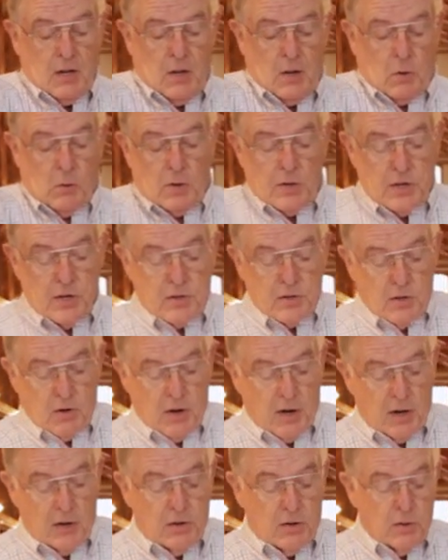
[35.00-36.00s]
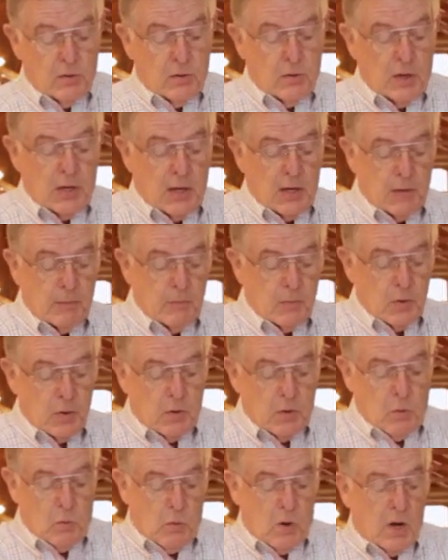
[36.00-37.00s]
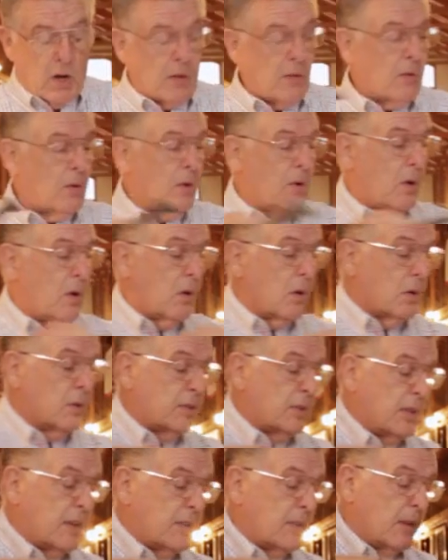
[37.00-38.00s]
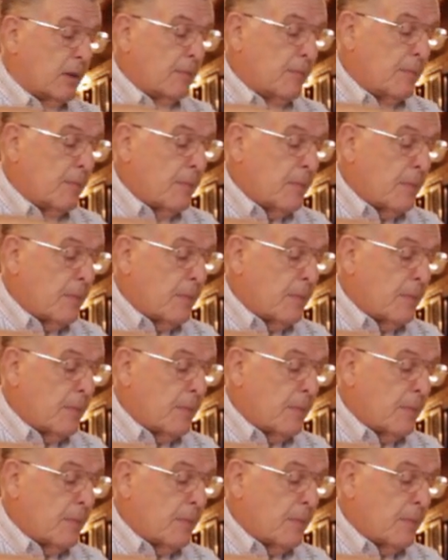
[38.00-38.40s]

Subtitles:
we're just going to walk through the whole system.